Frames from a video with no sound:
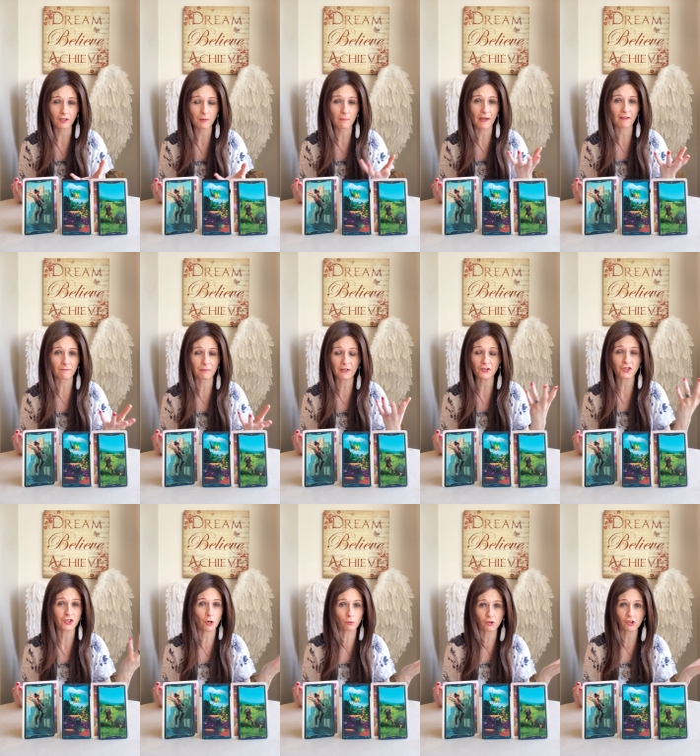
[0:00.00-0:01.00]
you may have been
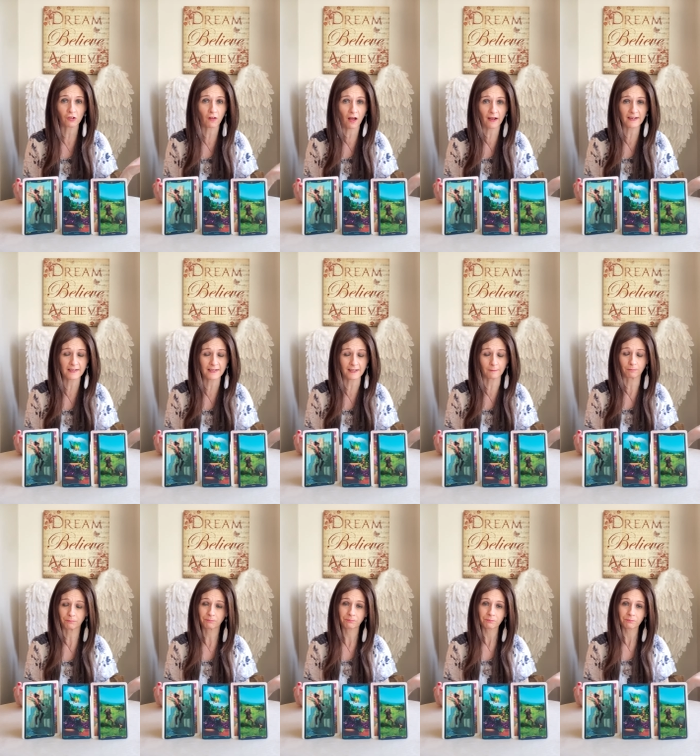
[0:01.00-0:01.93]
socializing,